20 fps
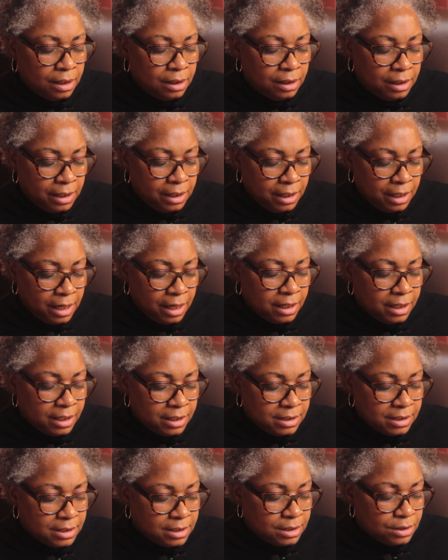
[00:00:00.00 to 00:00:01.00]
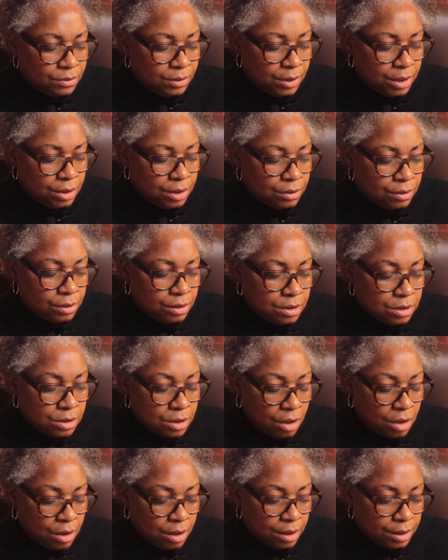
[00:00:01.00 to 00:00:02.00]
Lynette can still hear his
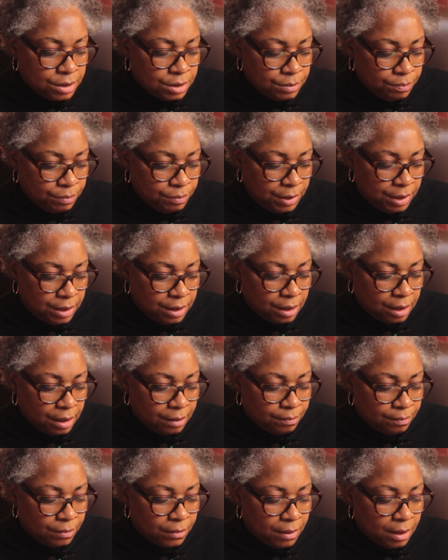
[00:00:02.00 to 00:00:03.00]
heart beating.